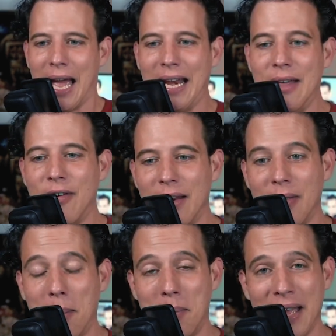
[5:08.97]
And even
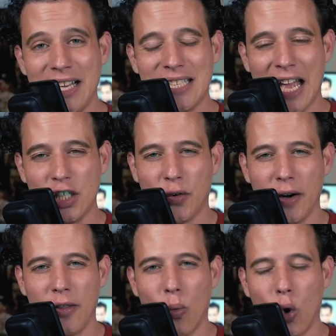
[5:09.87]
the biggest hedge
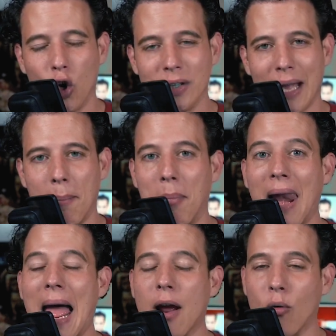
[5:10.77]
fund in the world, like
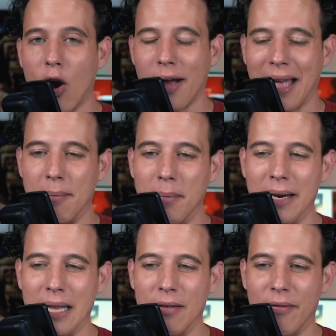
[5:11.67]
BlackRock, had
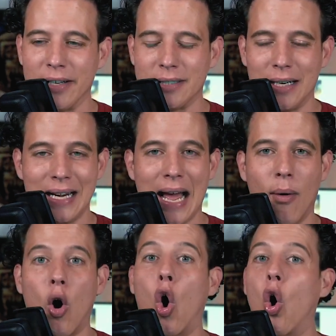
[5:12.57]
money invested, and
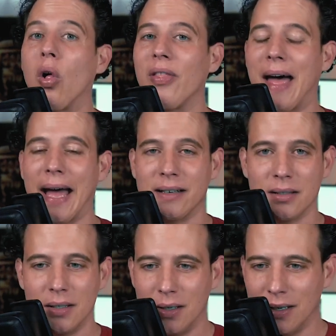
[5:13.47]
now all
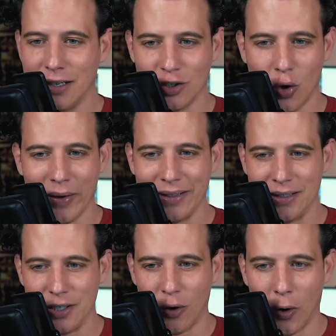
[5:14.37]
that is going to
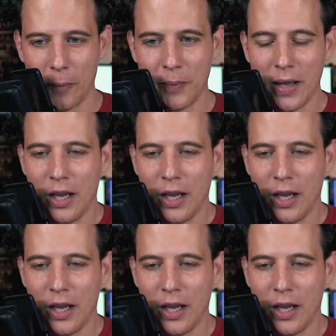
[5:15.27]
zero.